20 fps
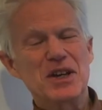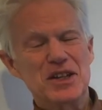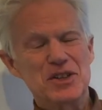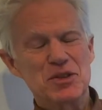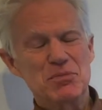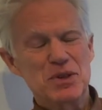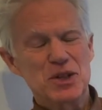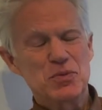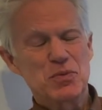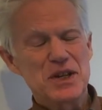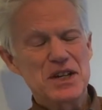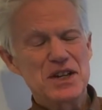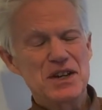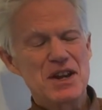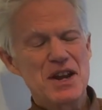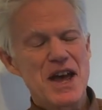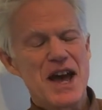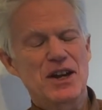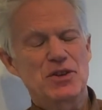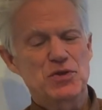it, between
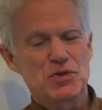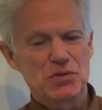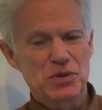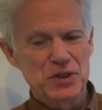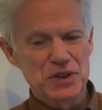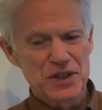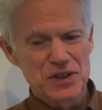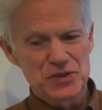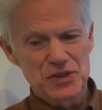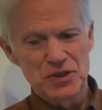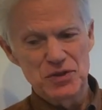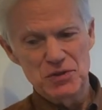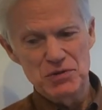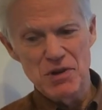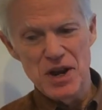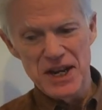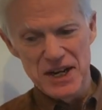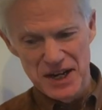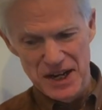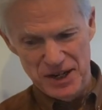naturalness and
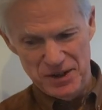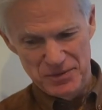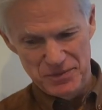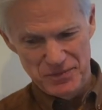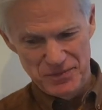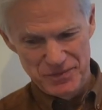training.